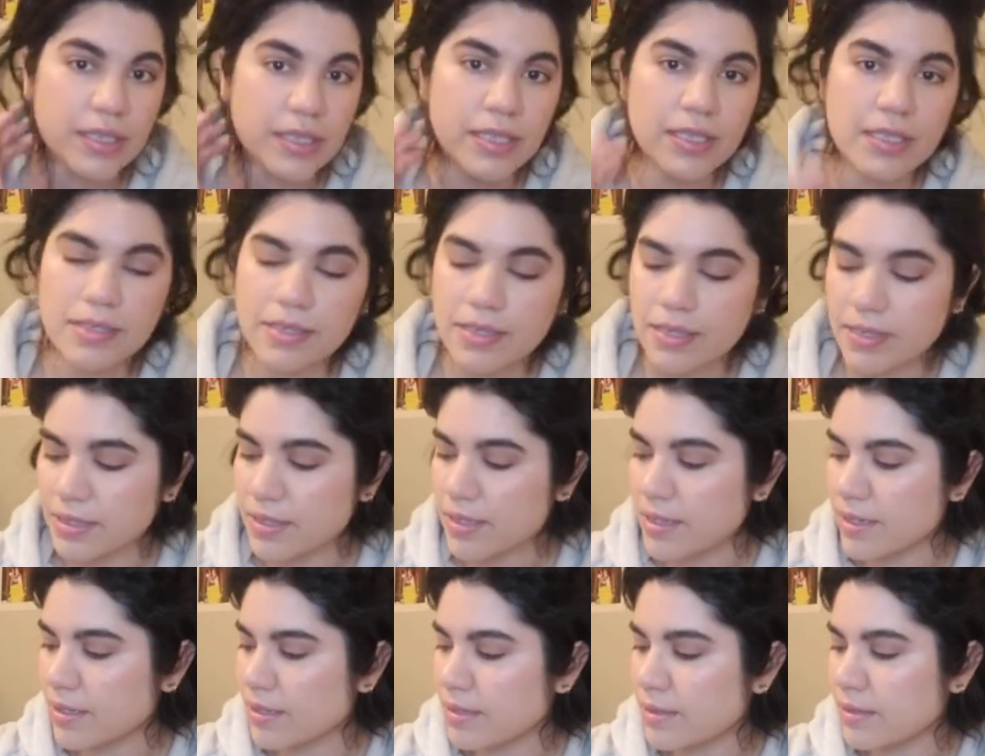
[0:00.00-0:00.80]
This is
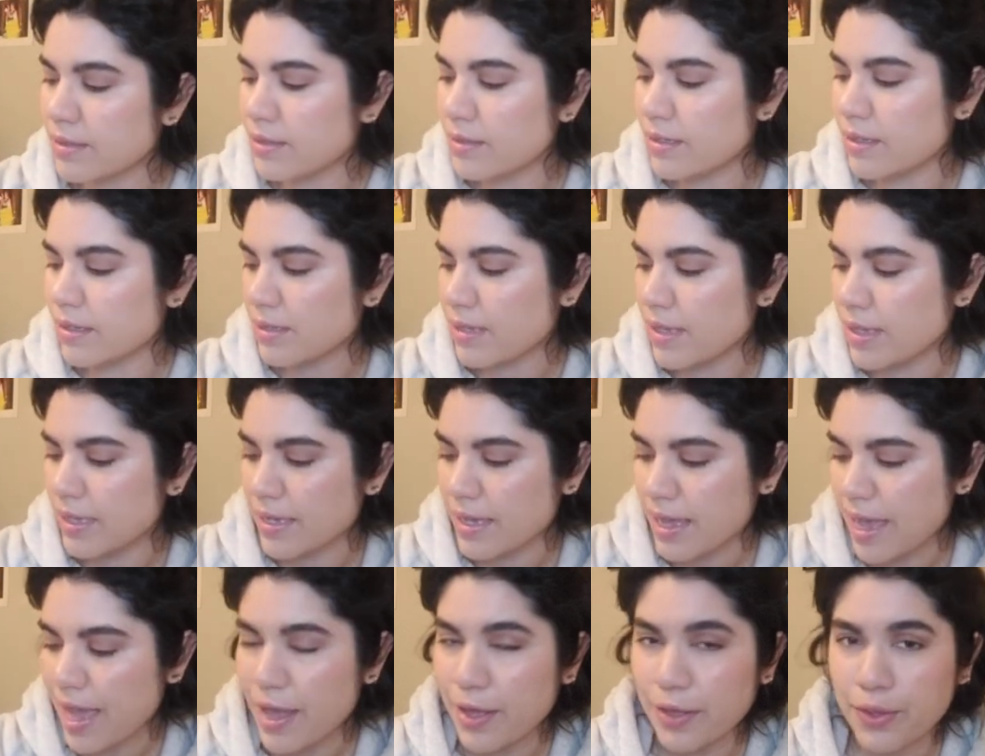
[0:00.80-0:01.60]
in like a
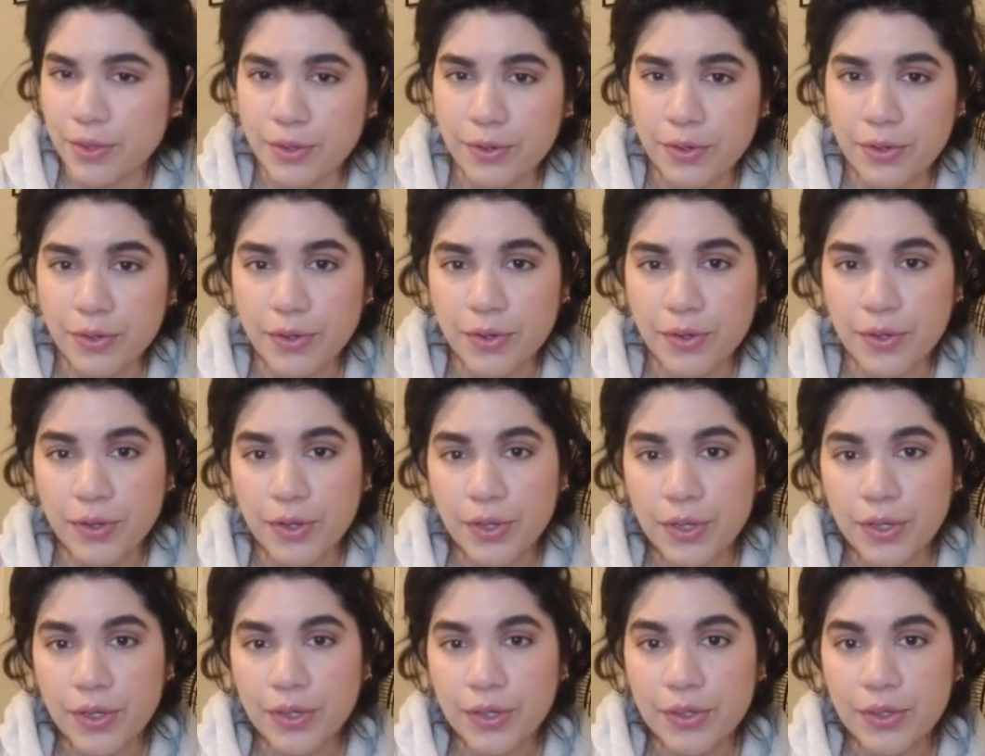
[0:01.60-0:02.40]
heather
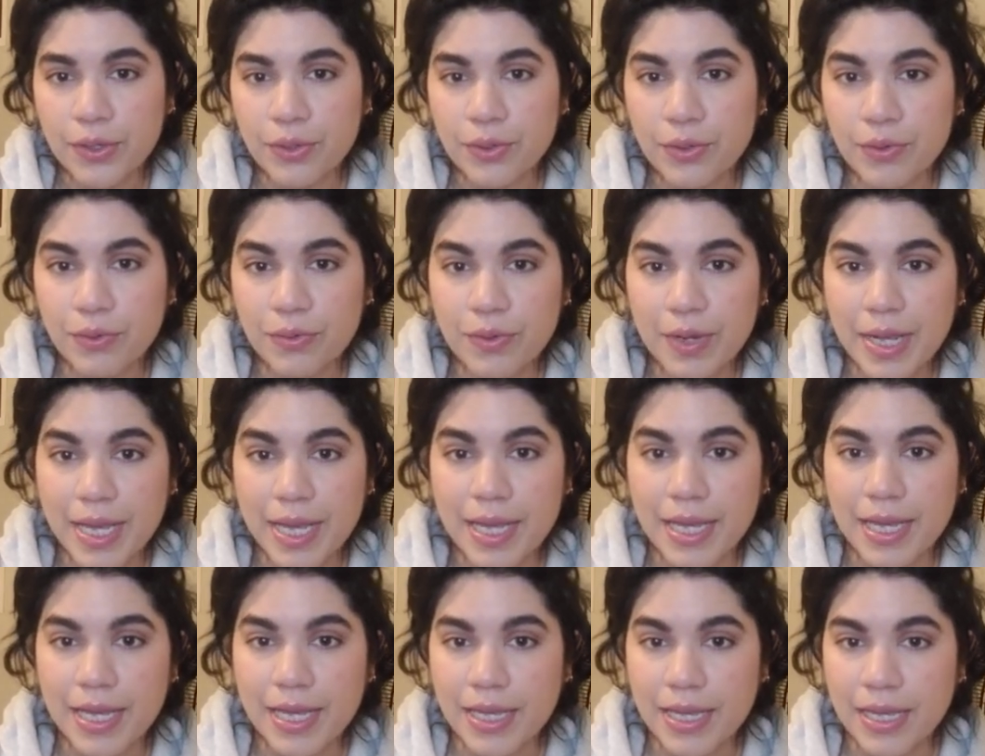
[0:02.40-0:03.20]

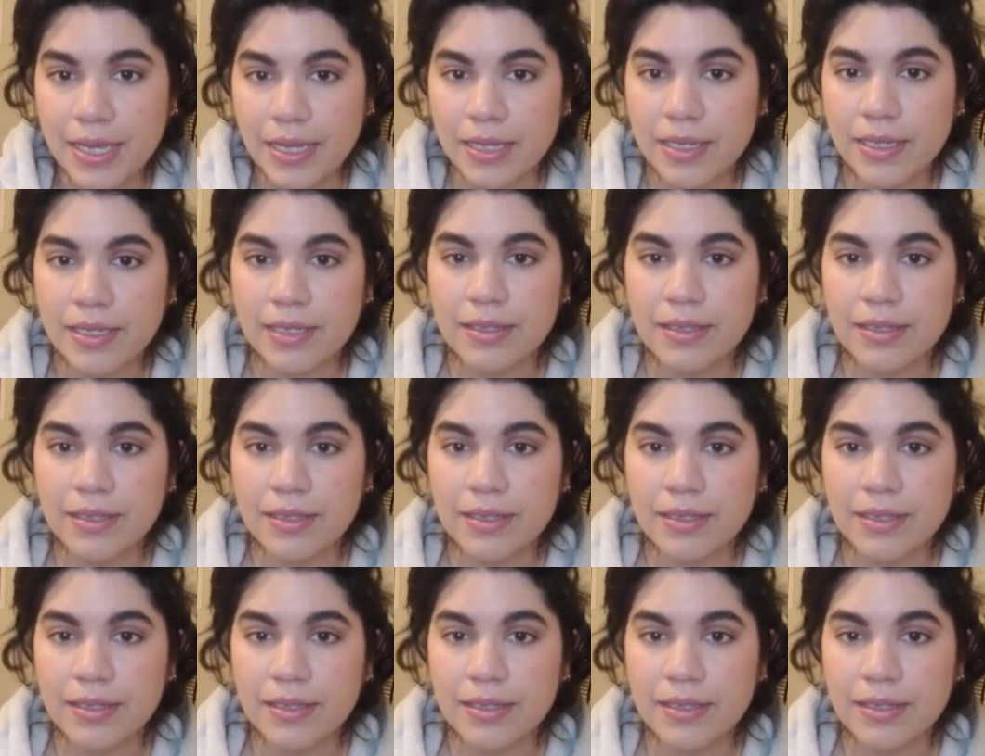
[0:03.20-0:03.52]
gray.